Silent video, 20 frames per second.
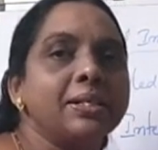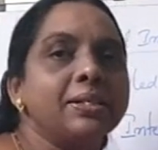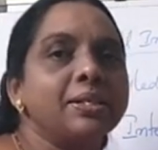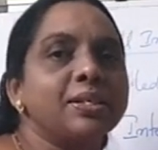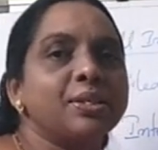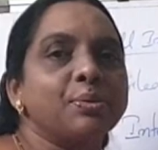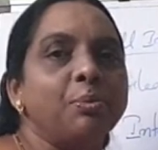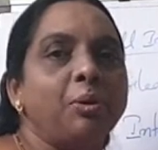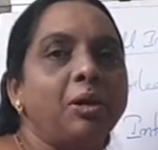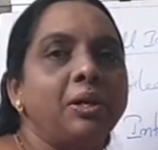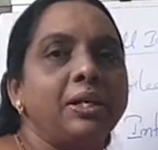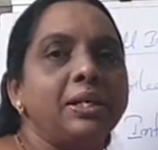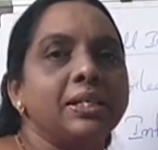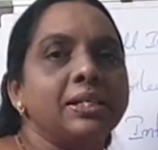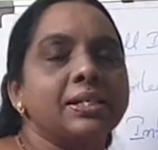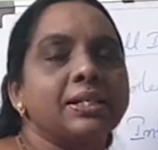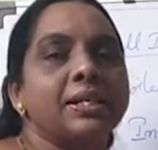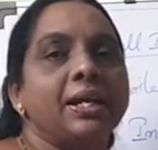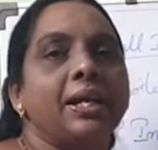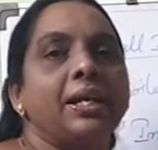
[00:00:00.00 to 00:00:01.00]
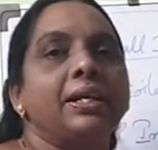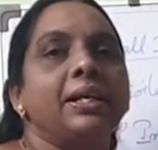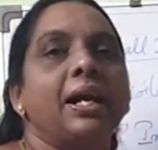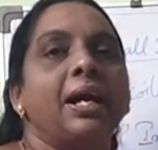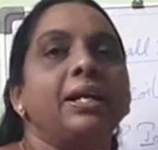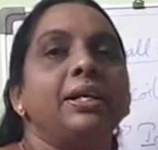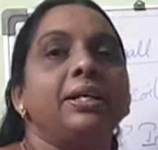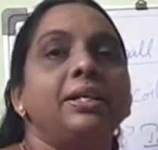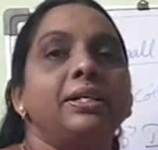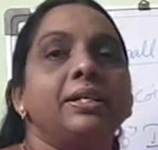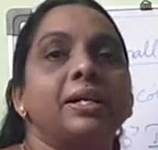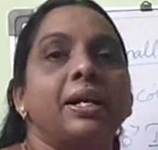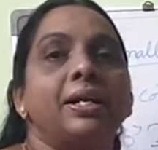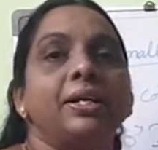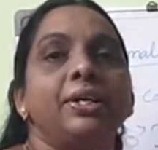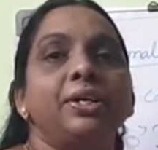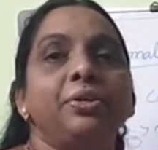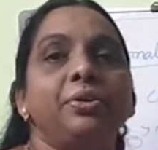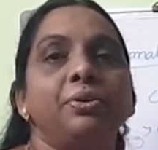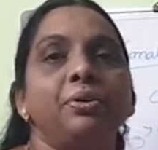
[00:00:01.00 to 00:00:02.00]
in the small intestine and it
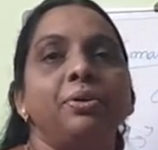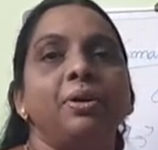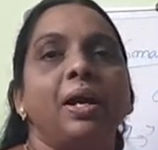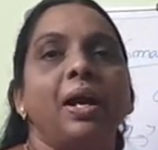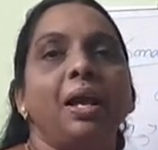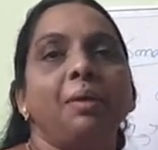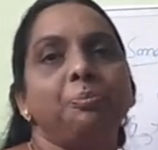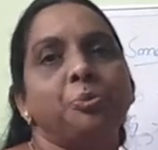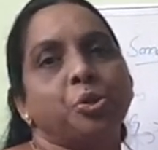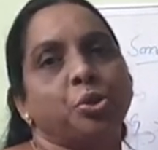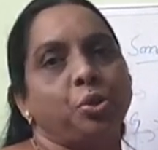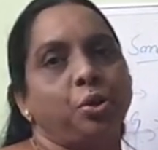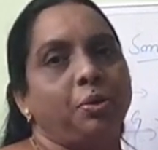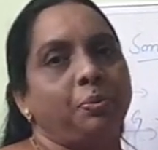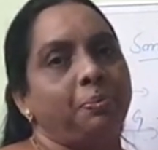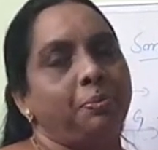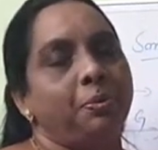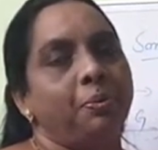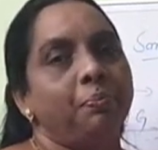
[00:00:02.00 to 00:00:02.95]
ready to absorb.